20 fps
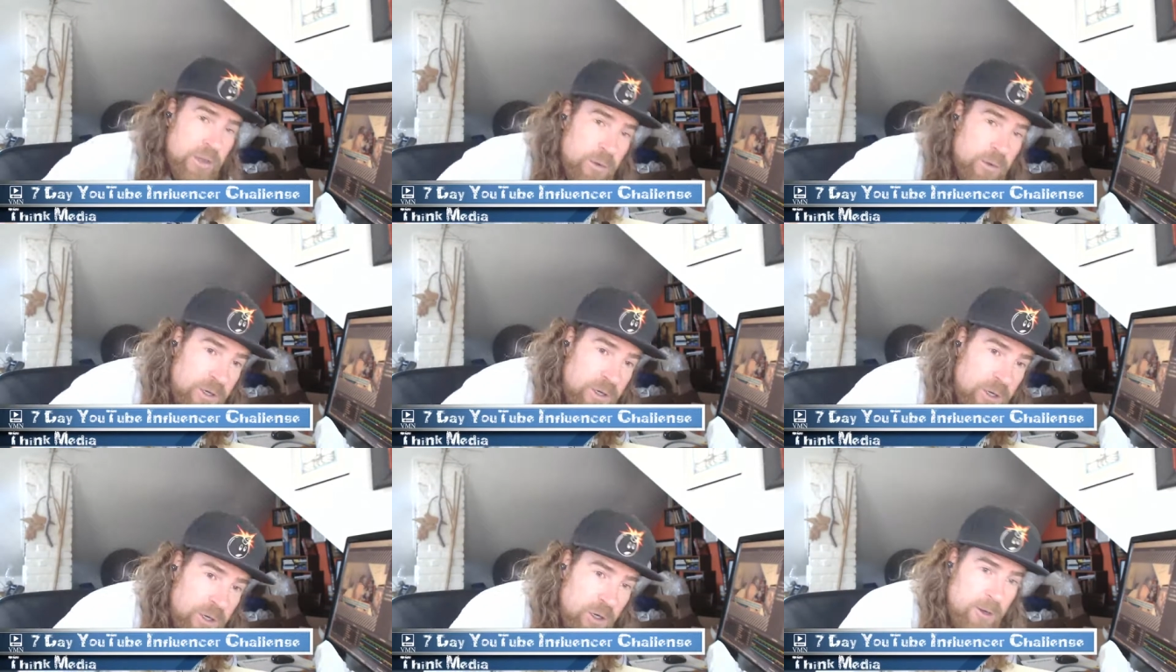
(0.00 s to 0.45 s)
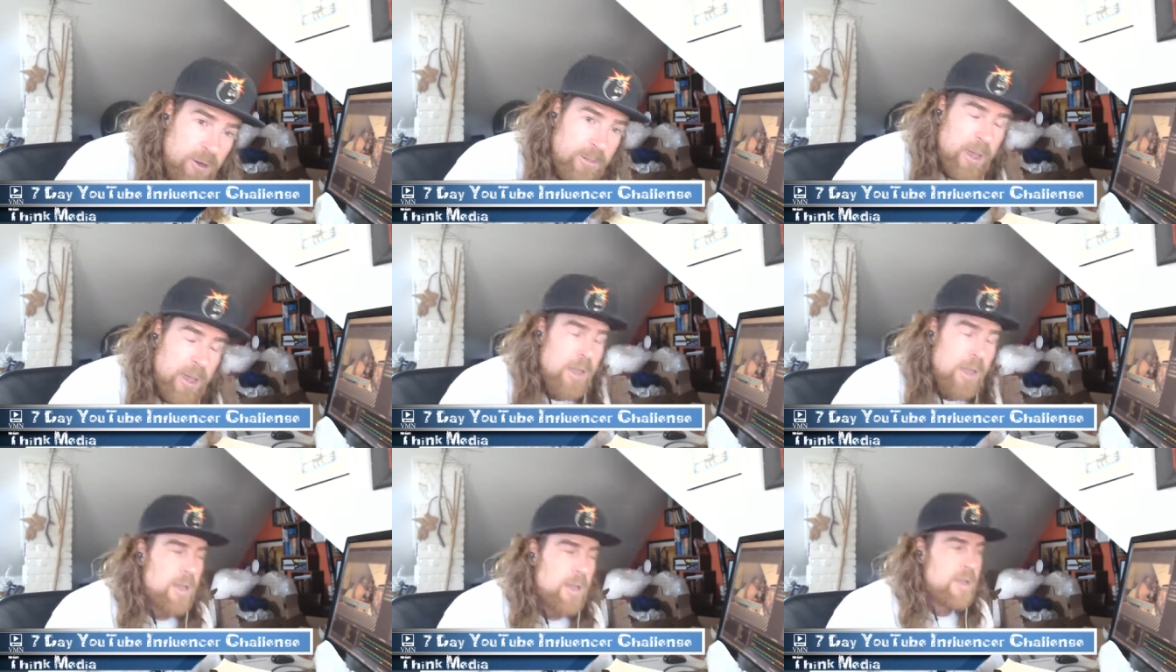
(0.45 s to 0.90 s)
YouTube
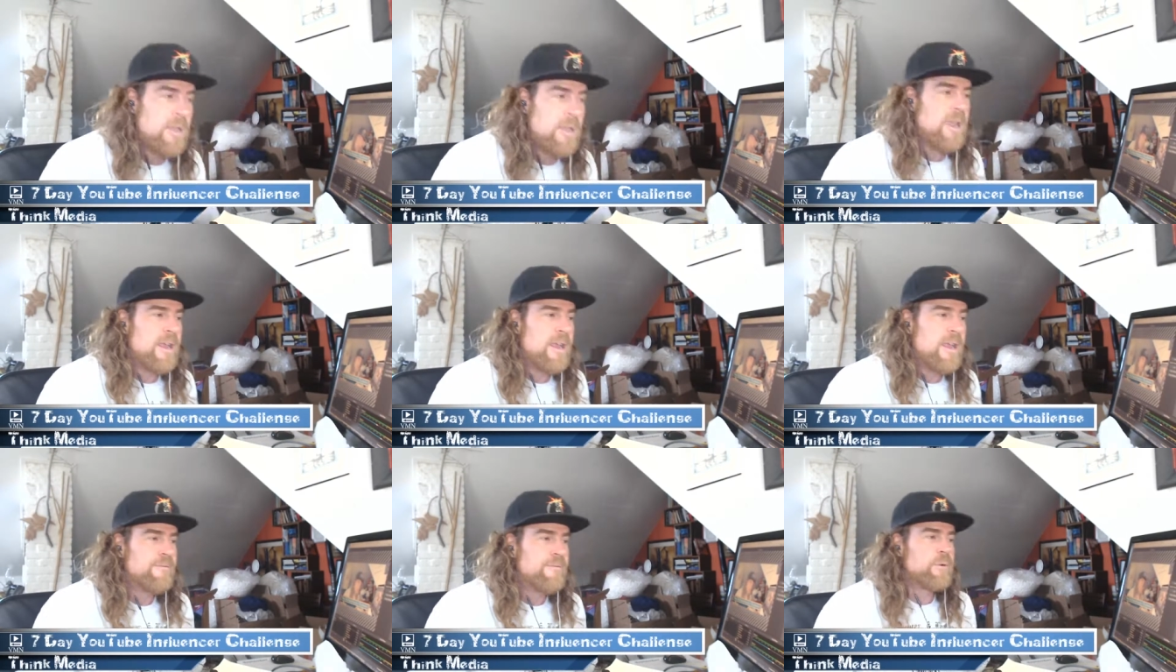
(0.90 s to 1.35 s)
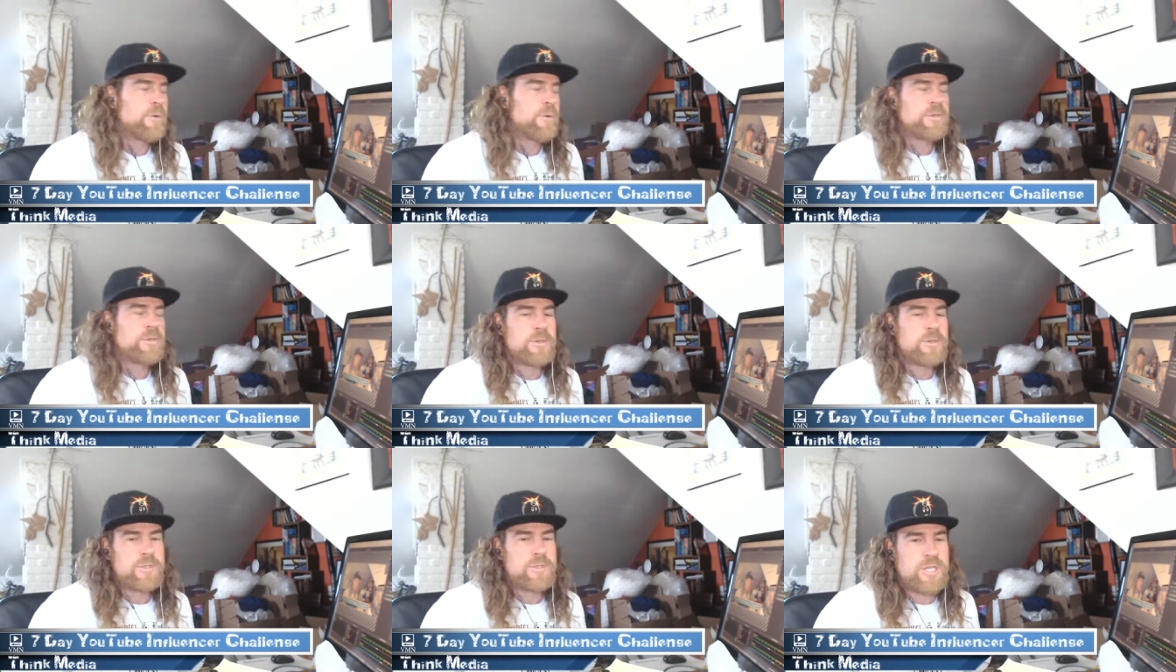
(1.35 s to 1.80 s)

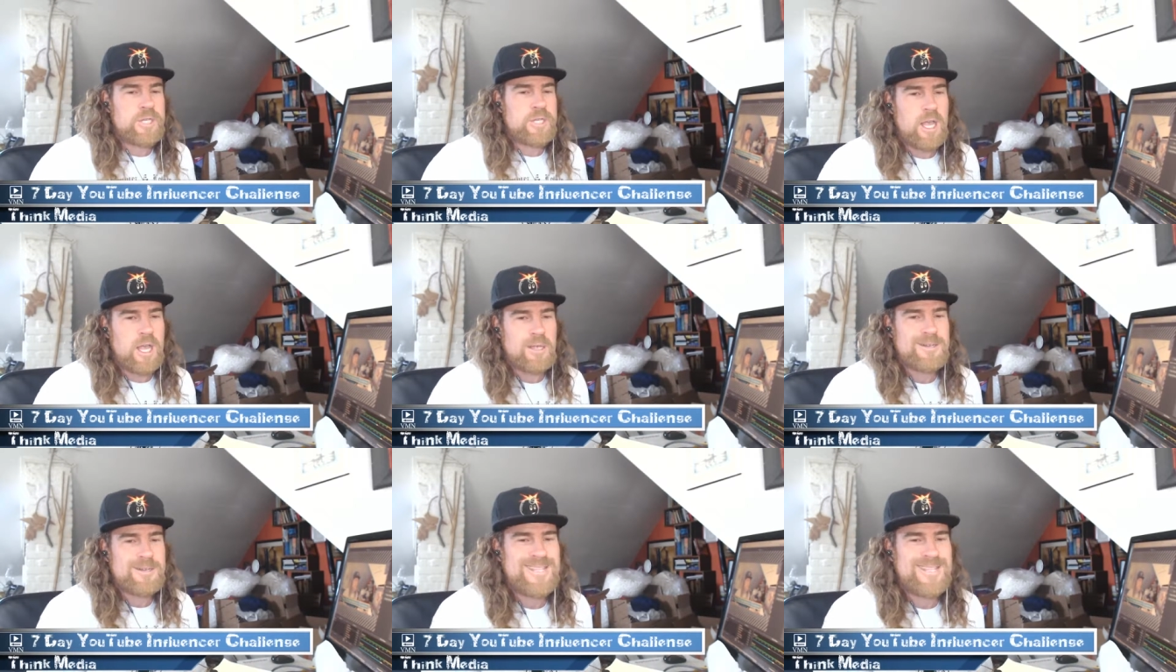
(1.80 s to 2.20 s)
Influencers Challenge,